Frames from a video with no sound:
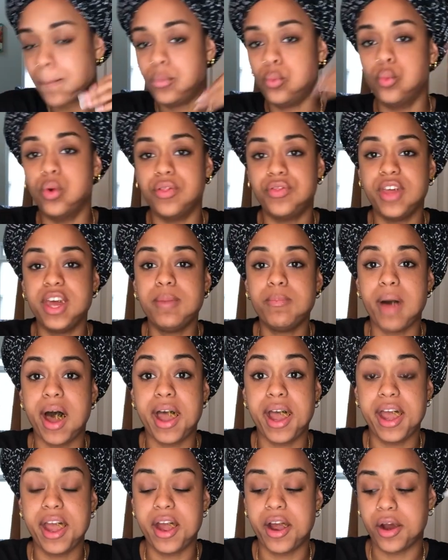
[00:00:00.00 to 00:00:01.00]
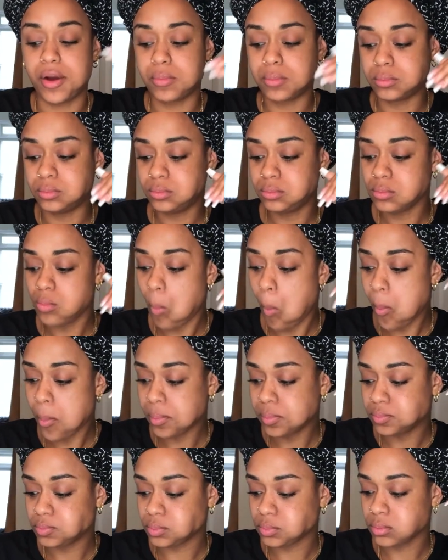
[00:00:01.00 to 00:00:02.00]
within my hair.
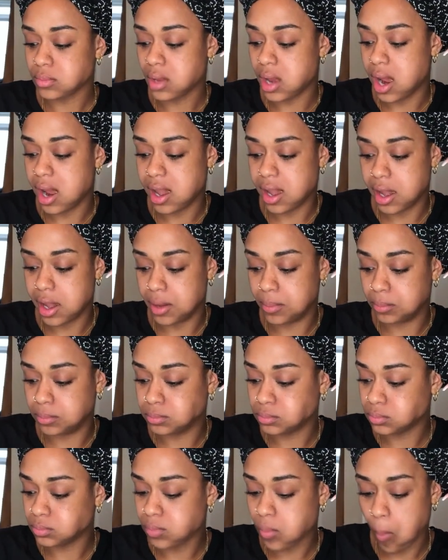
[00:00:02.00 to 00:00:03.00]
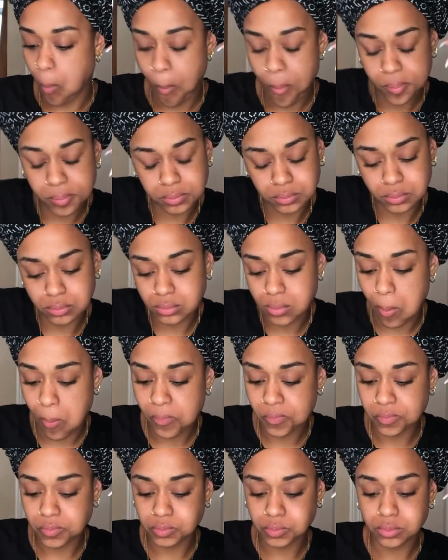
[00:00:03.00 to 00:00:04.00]
And
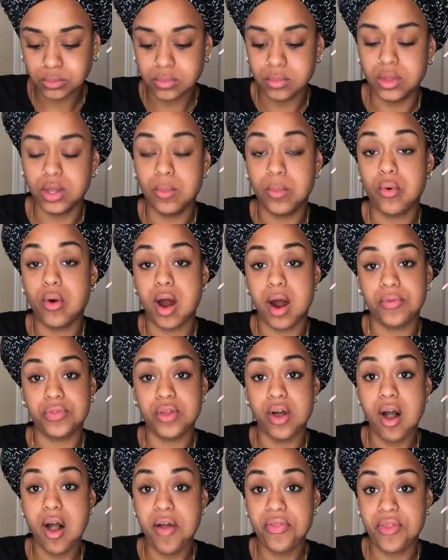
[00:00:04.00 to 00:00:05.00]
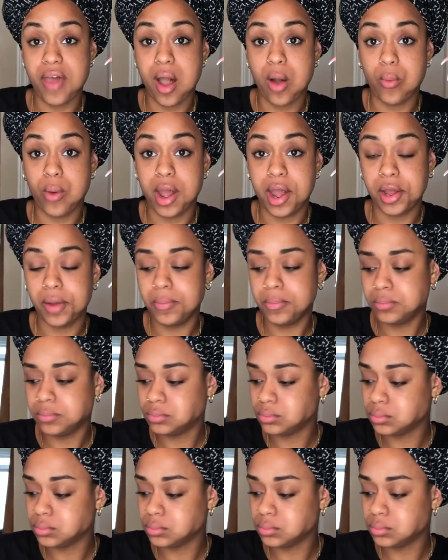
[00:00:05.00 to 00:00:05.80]
the more I thought that way,